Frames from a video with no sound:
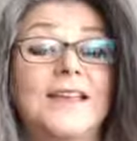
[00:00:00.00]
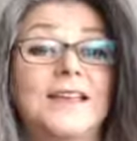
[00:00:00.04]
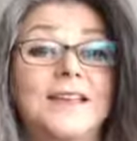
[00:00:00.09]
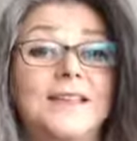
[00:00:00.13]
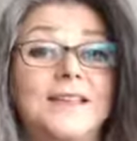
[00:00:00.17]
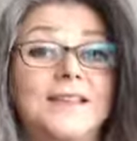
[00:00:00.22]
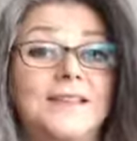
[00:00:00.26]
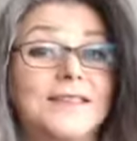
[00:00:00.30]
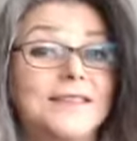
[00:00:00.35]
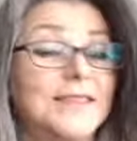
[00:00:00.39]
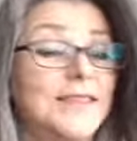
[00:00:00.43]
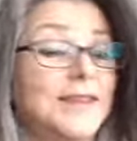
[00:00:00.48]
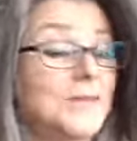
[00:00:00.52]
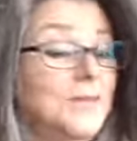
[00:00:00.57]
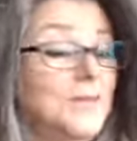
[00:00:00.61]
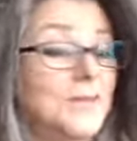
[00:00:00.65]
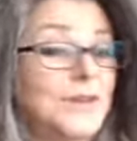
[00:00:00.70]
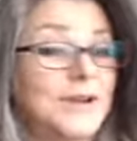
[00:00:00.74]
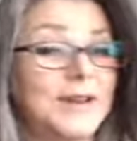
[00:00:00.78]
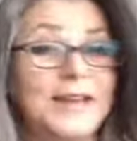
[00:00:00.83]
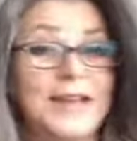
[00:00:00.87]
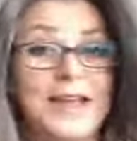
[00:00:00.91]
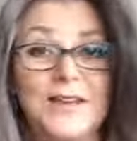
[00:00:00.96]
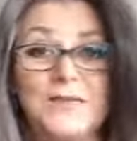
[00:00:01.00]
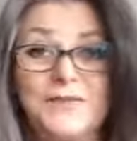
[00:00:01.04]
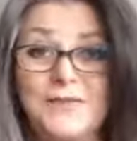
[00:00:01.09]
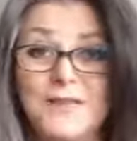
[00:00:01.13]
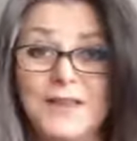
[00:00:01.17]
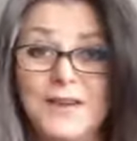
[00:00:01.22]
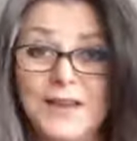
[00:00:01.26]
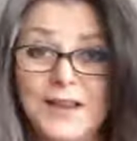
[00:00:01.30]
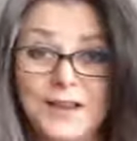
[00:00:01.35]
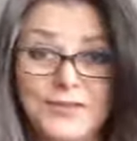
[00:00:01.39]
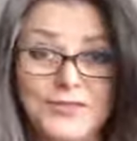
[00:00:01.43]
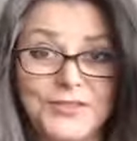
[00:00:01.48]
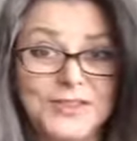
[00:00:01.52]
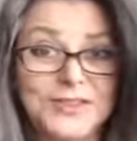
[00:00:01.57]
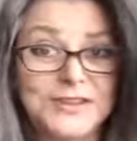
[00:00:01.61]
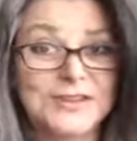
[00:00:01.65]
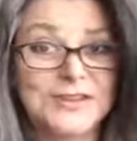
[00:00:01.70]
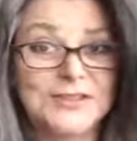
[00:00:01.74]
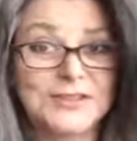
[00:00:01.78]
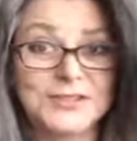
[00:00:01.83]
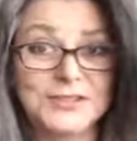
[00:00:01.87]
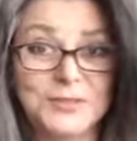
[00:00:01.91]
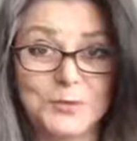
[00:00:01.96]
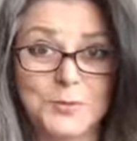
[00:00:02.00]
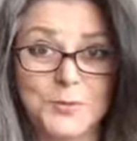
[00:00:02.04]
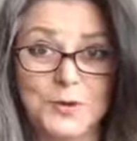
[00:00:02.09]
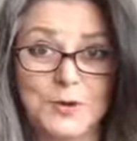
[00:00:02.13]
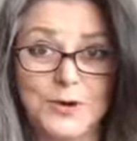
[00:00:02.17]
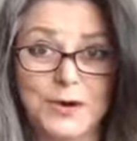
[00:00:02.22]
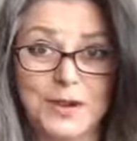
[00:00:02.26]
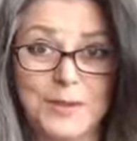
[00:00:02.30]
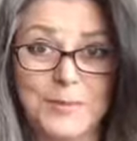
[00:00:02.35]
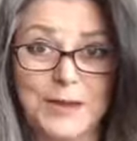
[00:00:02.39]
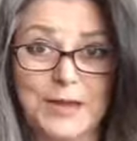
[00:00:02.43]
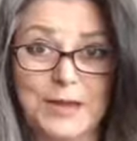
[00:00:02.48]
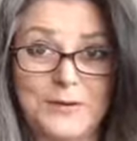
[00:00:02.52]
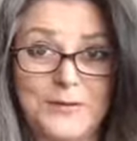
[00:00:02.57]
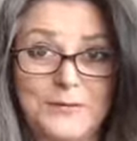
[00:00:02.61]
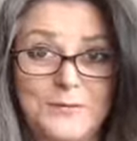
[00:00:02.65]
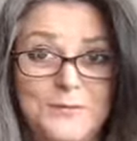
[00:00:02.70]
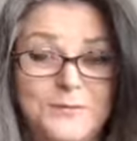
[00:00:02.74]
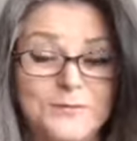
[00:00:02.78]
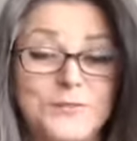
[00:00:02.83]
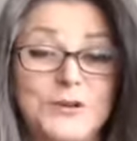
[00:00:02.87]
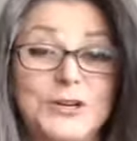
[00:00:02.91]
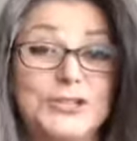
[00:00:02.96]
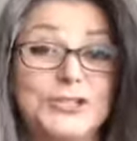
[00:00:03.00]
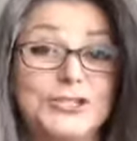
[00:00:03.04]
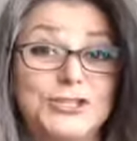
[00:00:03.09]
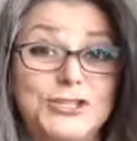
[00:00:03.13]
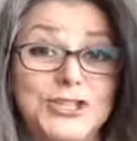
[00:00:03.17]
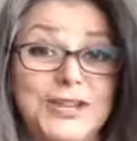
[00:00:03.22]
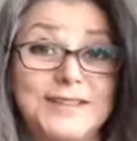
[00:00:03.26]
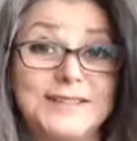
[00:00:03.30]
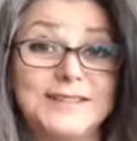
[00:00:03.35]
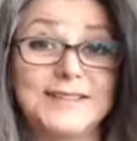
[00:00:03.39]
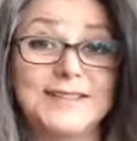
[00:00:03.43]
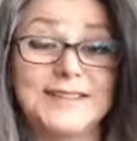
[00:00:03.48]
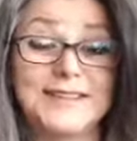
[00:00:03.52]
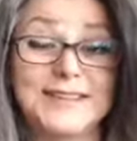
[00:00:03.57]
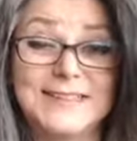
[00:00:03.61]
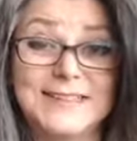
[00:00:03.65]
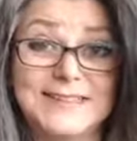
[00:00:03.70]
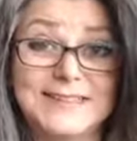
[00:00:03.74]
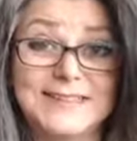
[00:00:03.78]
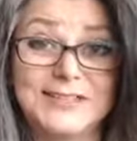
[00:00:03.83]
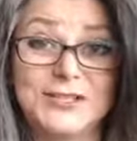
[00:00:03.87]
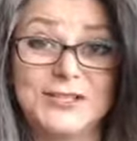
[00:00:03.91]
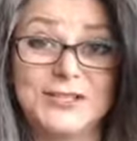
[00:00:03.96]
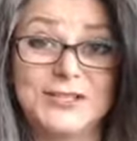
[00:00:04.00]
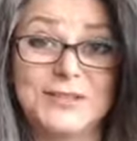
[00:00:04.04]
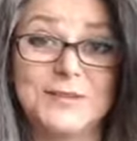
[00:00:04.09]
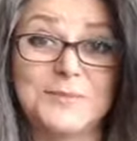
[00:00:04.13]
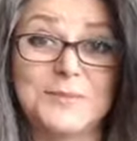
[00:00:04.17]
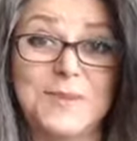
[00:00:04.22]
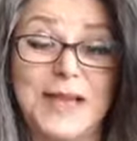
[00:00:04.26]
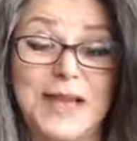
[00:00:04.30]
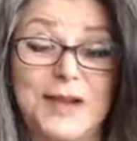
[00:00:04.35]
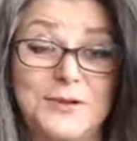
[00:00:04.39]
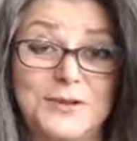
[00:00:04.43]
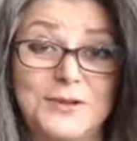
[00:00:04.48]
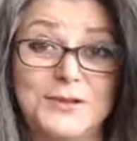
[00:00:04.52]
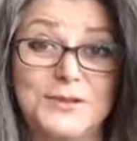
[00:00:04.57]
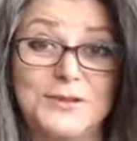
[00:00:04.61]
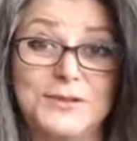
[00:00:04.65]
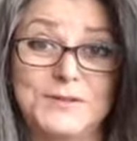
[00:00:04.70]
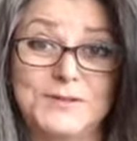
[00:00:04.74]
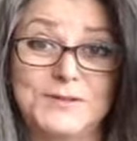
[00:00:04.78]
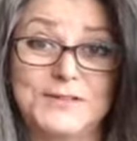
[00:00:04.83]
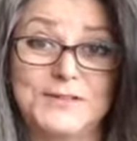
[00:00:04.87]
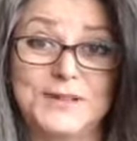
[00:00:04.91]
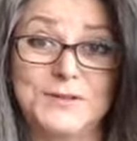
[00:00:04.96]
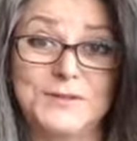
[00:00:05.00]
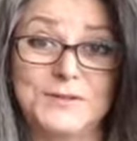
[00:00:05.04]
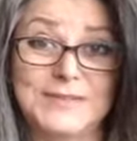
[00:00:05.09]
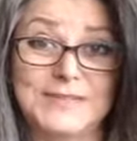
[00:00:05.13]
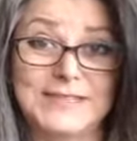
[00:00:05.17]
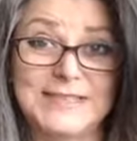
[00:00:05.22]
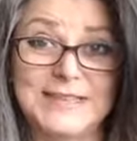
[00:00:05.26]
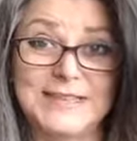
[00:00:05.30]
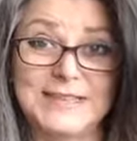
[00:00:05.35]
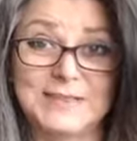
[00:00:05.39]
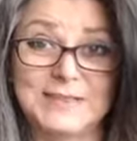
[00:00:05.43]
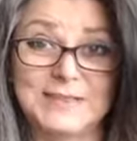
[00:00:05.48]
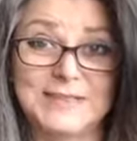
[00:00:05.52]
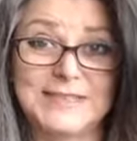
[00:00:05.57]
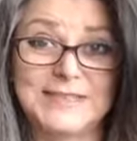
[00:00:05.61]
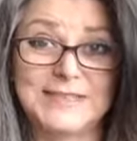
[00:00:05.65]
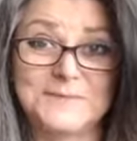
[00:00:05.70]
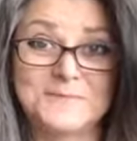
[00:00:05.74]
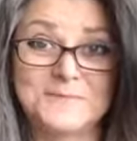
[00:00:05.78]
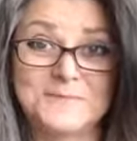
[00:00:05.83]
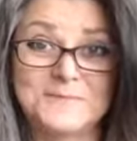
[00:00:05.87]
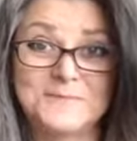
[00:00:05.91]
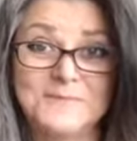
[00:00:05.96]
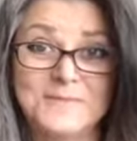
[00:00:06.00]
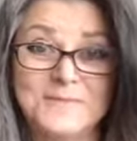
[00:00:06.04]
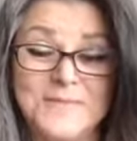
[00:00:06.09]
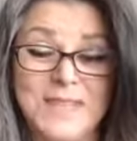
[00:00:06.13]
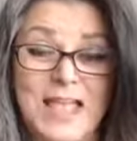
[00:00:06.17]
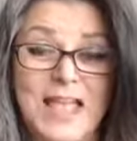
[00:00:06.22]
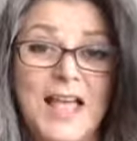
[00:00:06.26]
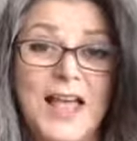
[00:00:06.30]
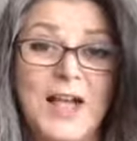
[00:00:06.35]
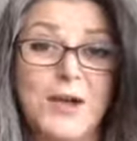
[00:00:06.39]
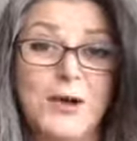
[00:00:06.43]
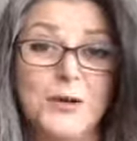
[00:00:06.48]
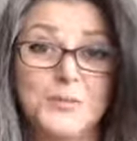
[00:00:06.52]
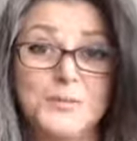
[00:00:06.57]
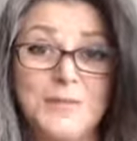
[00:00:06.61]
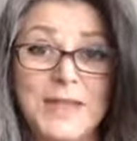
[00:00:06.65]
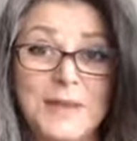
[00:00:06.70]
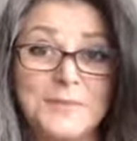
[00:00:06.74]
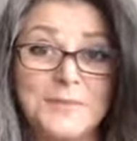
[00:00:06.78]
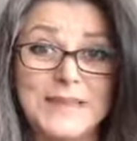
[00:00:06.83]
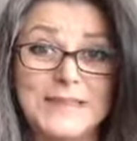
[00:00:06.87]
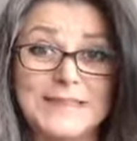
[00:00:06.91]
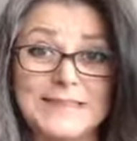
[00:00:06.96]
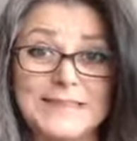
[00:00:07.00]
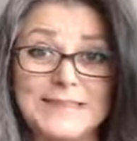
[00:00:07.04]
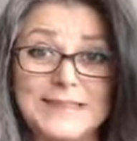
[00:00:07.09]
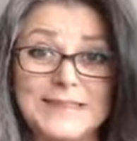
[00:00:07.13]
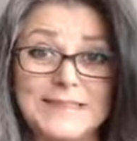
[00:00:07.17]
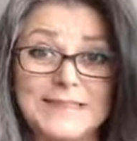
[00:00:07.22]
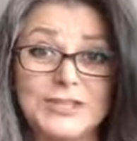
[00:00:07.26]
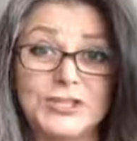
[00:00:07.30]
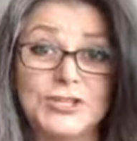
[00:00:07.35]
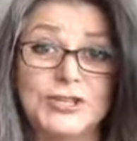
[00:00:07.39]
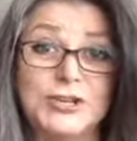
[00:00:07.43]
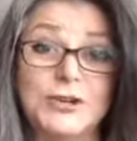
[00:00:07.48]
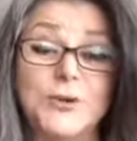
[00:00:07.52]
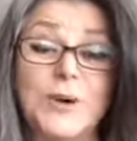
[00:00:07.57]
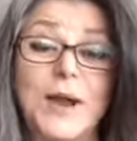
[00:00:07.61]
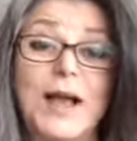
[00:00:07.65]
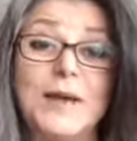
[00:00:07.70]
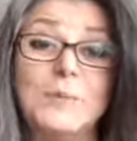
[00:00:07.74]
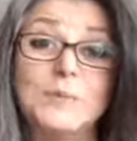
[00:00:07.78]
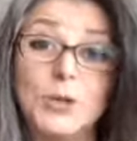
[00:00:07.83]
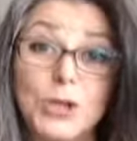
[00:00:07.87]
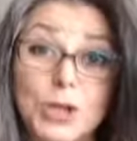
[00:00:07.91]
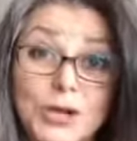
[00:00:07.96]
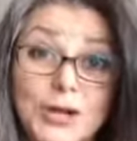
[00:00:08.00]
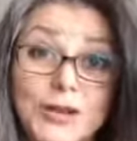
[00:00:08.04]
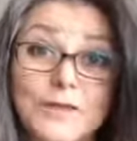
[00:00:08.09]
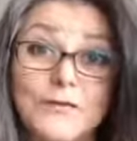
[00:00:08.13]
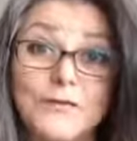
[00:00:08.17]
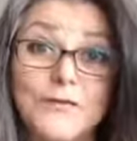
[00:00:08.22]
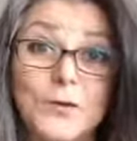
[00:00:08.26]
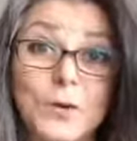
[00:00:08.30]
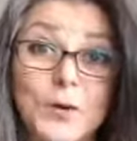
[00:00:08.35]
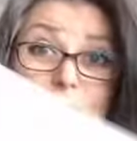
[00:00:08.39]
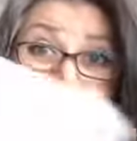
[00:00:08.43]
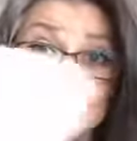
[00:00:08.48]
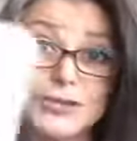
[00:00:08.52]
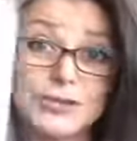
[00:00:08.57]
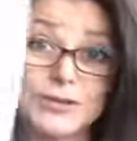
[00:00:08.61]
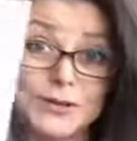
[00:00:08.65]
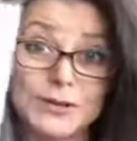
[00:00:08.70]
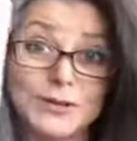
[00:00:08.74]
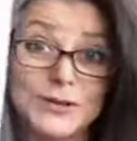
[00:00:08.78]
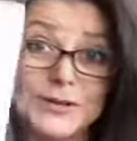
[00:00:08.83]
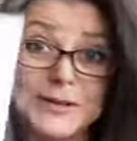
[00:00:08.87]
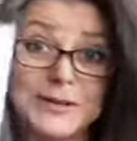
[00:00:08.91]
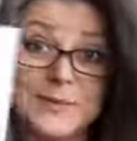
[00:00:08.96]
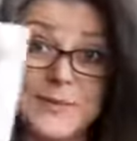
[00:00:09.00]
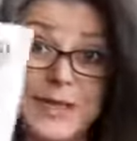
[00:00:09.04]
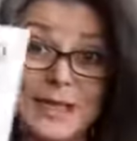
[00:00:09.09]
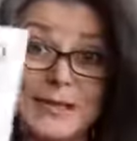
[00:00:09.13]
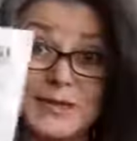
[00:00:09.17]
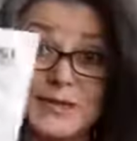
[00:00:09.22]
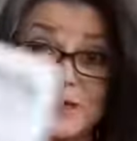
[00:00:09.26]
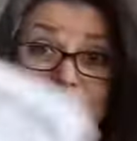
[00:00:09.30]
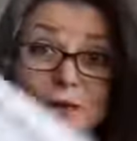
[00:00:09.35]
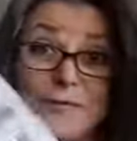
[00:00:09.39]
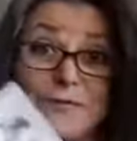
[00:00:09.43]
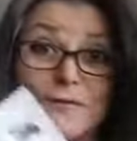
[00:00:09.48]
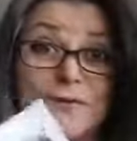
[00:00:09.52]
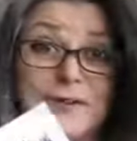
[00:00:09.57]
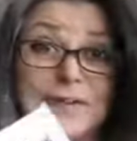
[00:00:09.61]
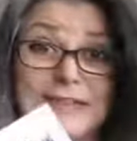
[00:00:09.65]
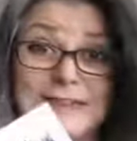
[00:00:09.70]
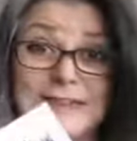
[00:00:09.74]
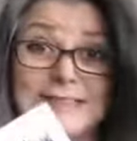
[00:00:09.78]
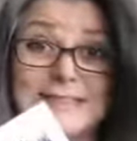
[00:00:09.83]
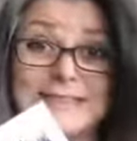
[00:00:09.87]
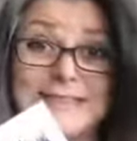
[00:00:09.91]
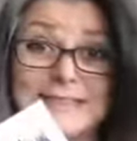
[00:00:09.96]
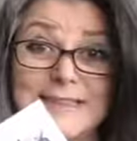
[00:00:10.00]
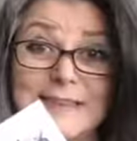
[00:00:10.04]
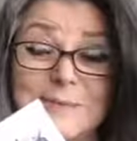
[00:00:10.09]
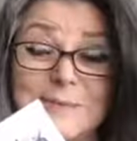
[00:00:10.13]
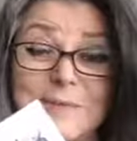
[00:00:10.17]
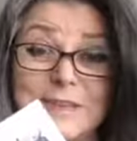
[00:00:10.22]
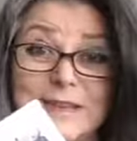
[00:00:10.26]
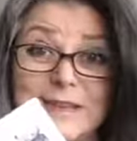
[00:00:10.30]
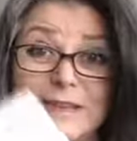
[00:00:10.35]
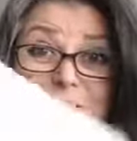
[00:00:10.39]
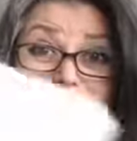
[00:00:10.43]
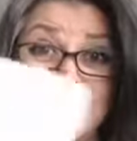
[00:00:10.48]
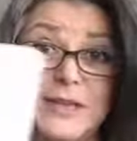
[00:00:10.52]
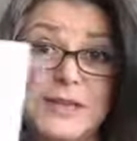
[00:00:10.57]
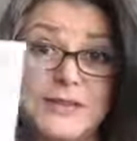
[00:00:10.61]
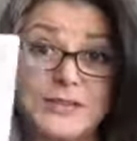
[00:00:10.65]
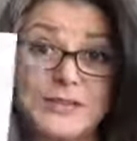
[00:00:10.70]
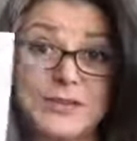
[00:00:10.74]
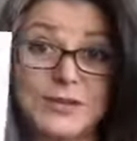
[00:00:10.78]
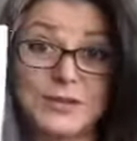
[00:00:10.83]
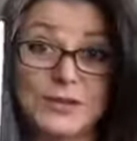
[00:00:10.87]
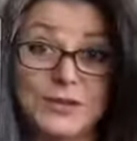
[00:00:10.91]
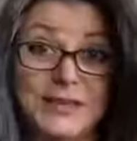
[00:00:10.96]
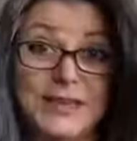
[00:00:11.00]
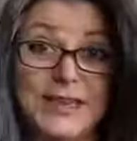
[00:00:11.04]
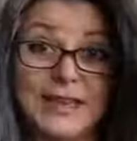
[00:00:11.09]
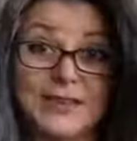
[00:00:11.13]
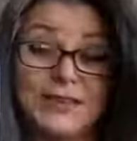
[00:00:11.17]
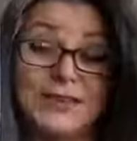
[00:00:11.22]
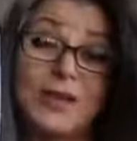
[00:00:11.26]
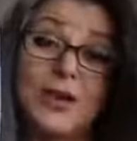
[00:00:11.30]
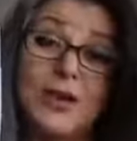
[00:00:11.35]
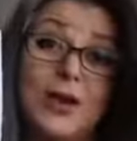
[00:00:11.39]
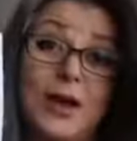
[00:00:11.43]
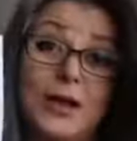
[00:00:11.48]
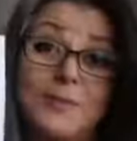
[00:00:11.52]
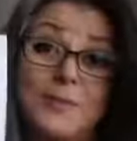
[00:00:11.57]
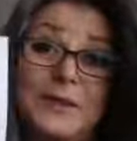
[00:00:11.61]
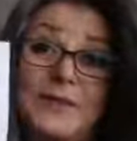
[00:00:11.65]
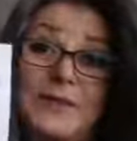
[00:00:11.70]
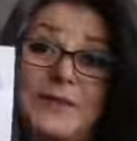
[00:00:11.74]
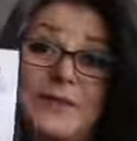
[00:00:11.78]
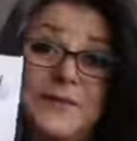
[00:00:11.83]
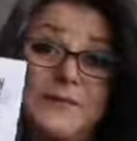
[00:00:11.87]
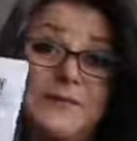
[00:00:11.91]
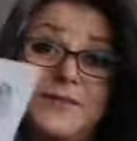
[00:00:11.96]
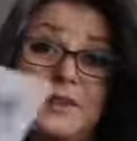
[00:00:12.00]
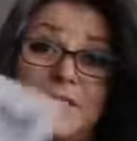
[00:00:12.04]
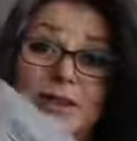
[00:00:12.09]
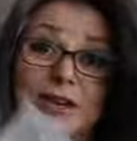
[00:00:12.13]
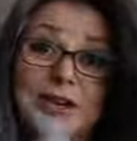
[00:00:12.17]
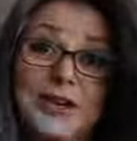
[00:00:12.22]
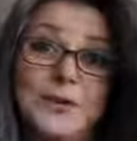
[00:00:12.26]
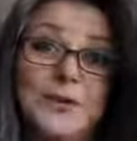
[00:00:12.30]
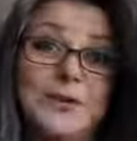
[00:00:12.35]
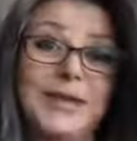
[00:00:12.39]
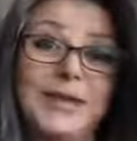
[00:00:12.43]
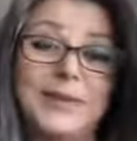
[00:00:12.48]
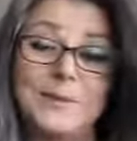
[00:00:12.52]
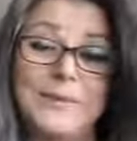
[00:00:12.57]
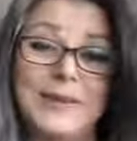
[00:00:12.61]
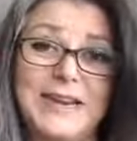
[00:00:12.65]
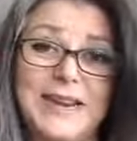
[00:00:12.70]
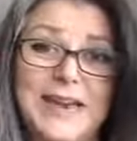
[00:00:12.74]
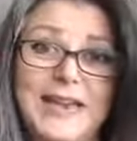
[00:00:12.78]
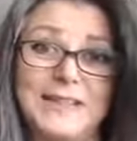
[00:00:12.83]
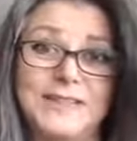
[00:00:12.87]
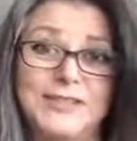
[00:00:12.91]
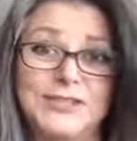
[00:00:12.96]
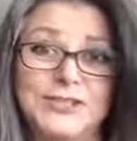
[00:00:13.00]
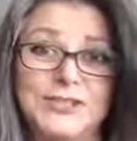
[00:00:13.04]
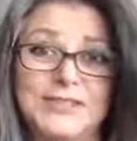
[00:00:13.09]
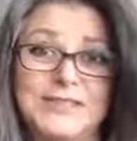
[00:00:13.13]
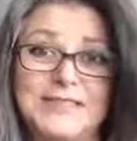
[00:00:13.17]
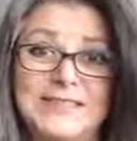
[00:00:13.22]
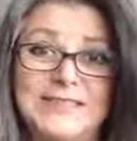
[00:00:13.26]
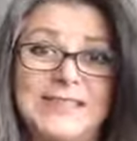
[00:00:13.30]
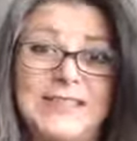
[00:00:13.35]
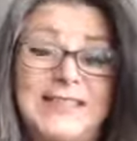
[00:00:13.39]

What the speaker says: then we have nothing to worry about. We just got to teach them how to use those skills. I hope that made sense to you. I'm looking forward to your email. Don't forget to send me an email so you can get the copy of the video game analogy.